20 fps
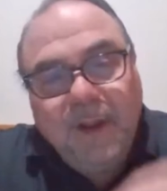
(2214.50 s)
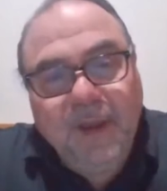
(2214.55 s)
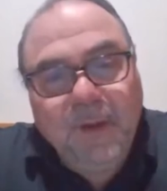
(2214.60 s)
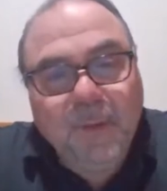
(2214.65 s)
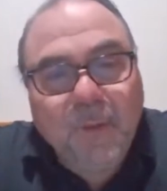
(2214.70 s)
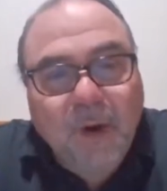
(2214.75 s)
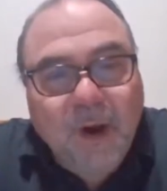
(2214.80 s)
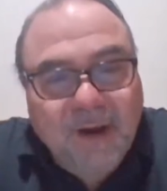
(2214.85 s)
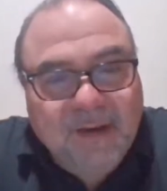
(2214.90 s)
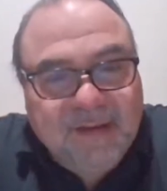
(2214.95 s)
He
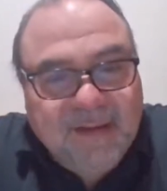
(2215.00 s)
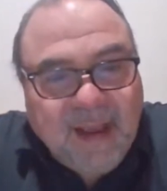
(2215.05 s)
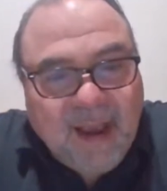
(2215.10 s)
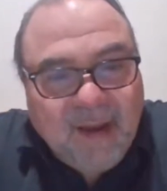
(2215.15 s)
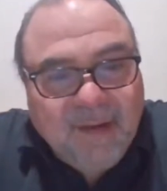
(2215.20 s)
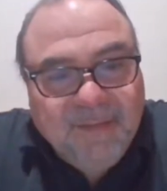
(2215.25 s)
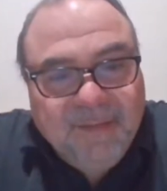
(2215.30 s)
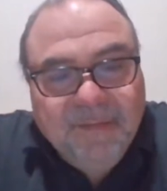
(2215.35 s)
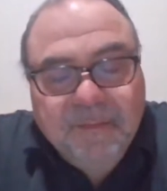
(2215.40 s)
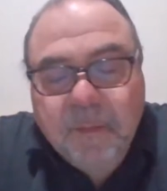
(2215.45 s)
walks
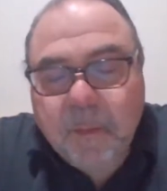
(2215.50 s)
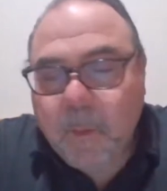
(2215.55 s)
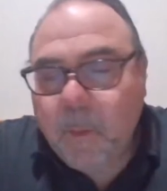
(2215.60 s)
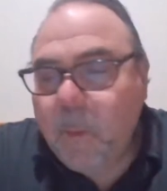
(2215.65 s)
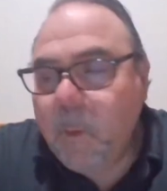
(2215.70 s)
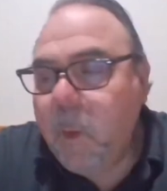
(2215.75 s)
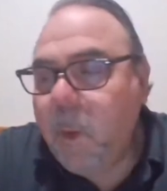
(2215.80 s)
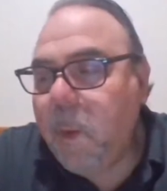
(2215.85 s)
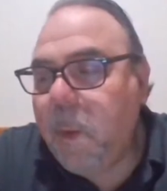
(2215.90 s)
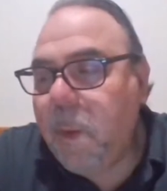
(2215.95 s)
down.
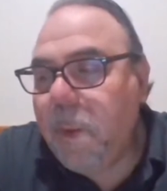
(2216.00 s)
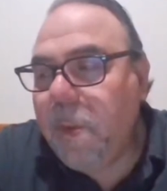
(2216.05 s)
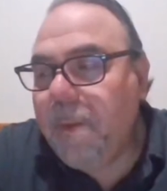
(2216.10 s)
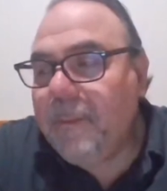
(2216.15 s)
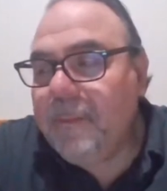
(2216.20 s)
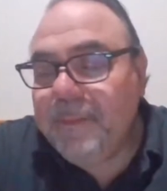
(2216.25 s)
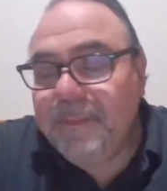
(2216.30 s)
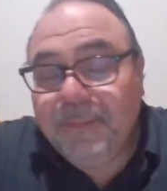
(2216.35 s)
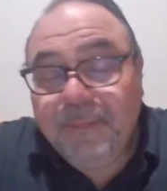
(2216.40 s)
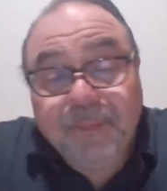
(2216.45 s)

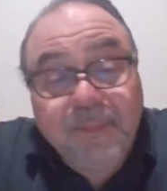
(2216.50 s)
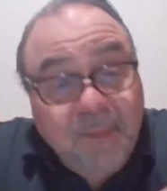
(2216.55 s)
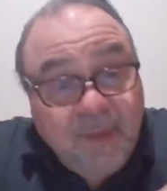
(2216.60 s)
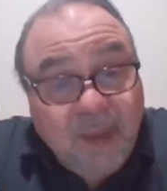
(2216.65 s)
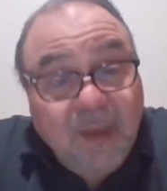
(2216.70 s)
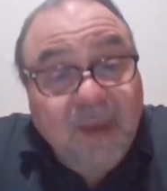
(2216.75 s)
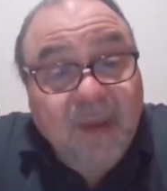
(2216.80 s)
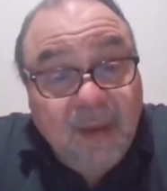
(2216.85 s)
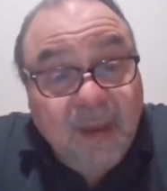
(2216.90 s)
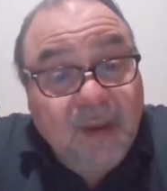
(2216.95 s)

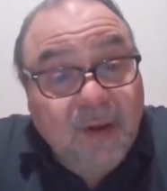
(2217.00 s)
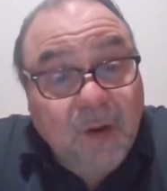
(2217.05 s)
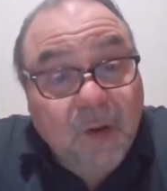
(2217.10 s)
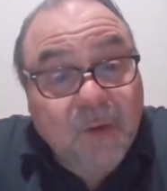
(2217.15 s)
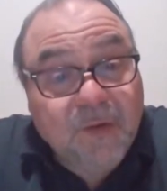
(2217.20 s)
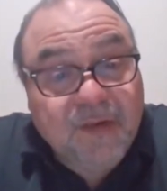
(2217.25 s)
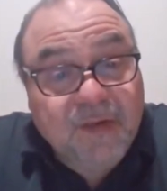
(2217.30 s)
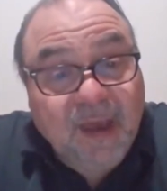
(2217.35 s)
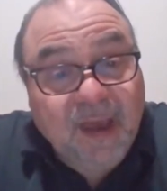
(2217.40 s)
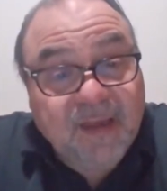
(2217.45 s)
He
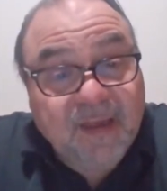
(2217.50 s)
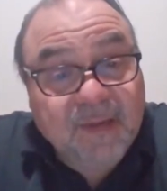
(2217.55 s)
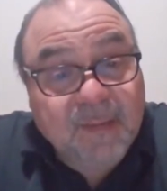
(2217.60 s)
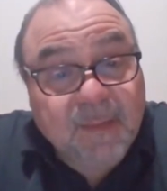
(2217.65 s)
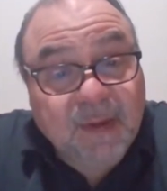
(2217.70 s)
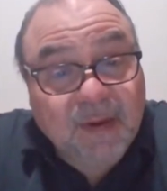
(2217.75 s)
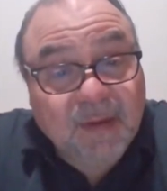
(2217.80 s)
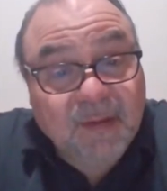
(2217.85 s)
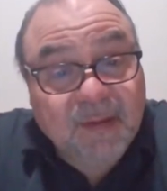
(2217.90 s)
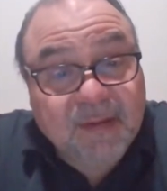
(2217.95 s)
knows he has a
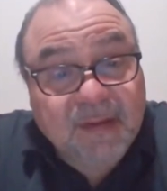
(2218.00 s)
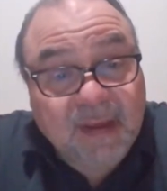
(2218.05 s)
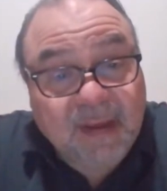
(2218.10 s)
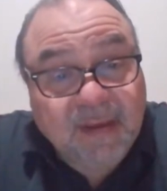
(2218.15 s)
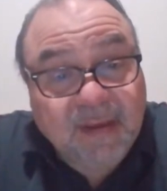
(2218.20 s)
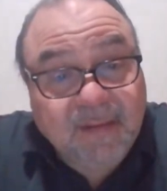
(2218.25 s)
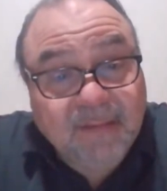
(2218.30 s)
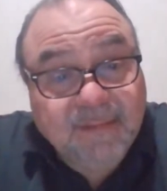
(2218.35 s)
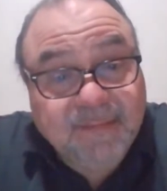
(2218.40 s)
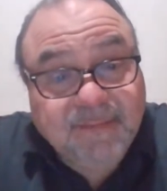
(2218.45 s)
middle
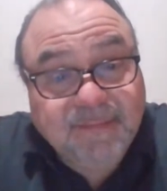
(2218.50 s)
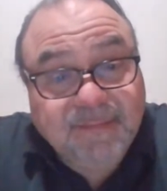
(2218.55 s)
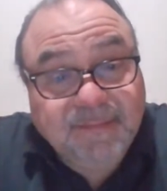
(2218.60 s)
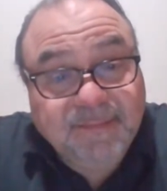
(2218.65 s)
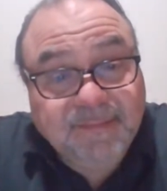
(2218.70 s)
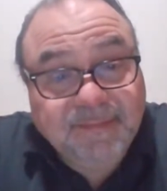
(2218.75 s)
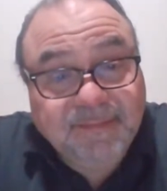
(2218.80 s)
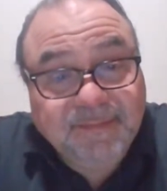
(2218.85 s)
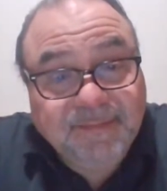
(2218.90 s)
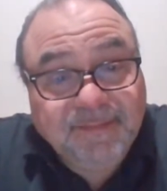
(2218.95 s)
seat.
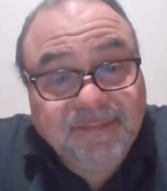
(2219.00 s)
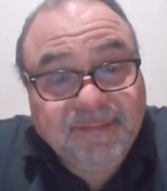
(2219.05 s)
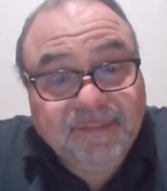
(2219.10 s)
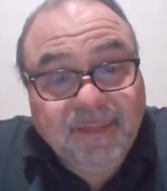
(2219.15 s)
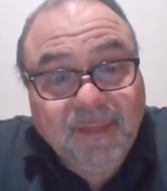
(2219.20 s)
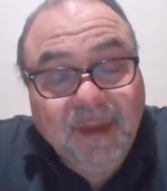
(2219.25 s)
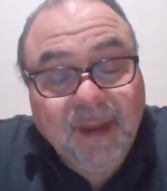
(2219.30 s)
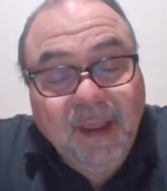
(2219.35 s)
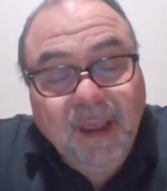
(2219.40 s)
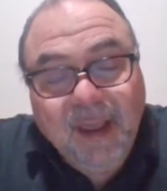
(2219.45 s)

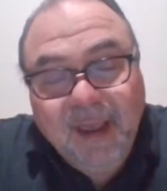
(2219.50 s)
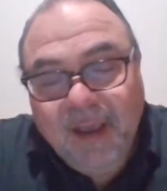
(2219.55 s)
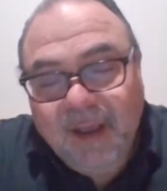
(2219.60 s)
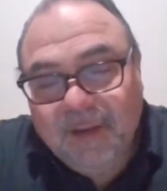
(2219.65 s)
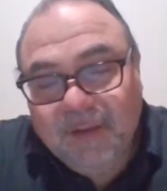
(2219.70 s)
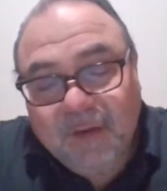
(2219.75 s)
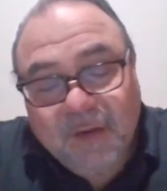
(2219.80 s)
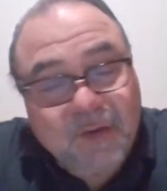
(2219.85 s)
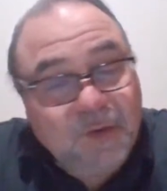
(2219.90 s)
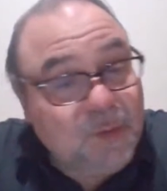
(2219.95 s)

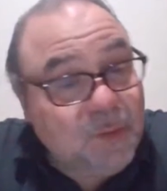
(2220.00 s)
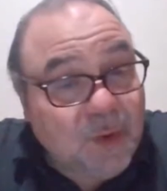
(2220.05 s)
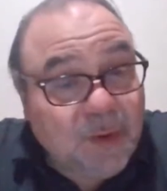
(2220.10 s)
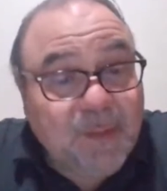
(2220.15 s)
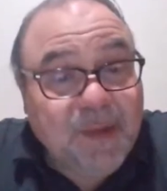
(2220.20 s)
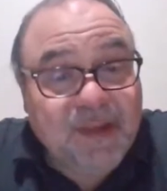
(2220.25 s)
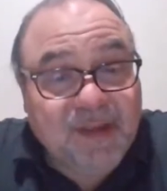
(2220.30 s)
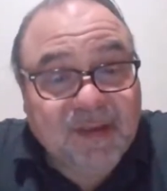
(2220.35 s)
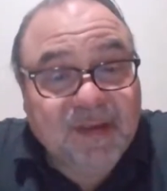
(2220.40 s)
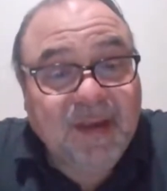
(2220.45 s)
There's a
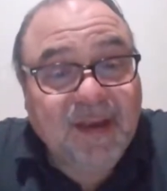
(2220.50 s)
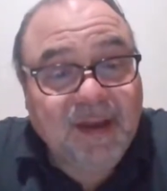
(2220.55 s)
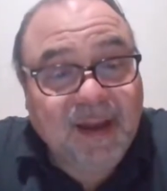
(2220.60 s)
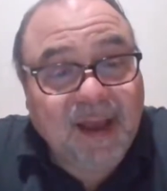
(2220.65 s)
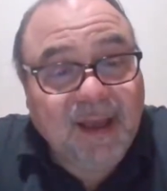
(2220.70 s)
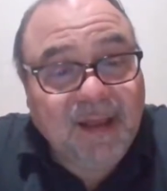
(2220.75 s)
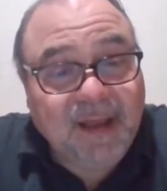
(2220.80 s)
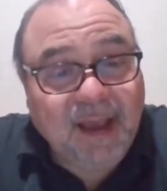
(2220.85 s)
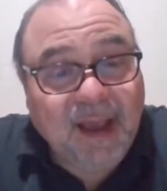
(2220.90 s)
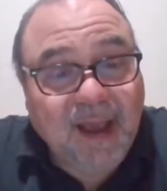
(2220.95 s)
woman
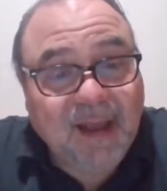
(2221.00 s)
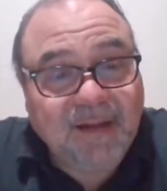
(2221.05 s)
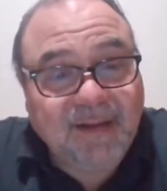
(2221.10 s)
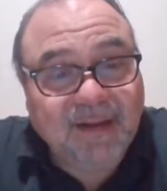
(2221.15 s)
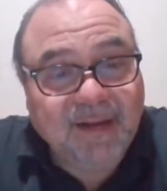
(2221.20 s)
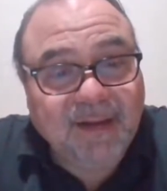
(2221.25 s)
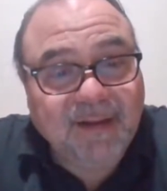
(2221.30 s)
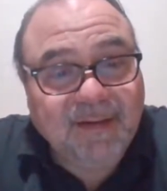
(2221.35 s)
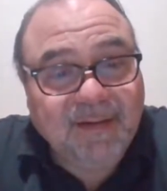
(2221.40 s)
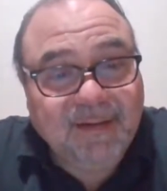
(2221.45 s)
sitting on the
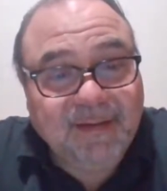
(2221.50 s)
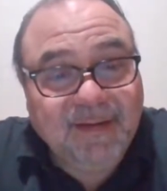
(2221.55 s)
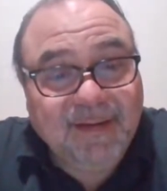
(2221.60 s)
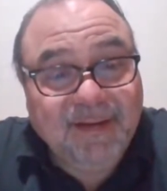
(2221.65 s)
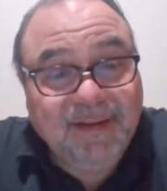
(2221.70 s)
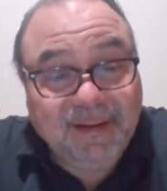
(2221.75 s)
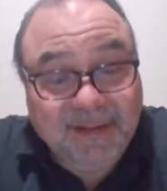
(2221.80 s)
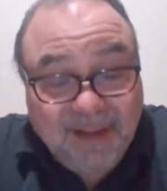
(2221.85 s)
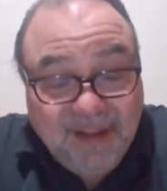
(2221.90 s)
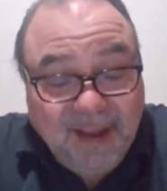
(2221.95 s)
end
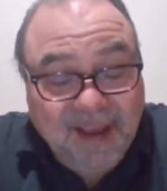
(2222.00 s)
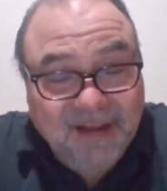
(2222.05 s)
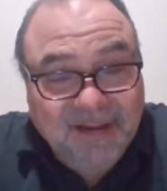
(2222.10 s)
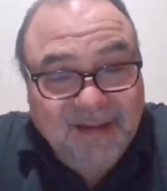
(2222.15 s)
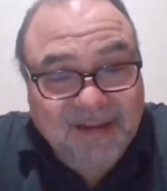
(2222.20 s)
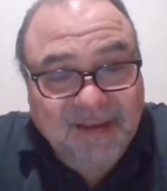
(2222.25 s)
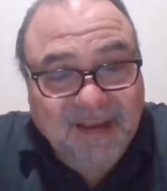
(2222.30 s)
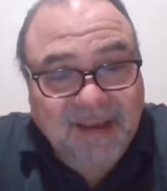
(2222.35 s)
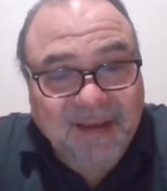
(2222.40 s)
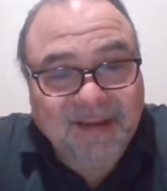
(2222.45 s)

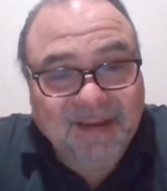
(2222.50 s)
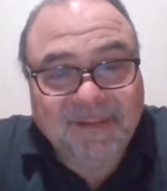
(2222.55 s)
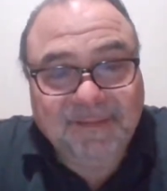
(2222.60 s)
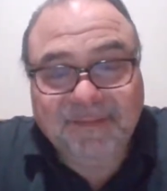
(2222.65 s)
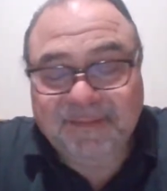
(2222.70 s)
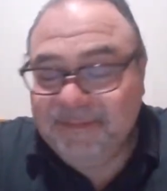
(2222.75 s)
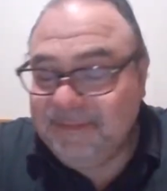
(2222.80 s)
seat.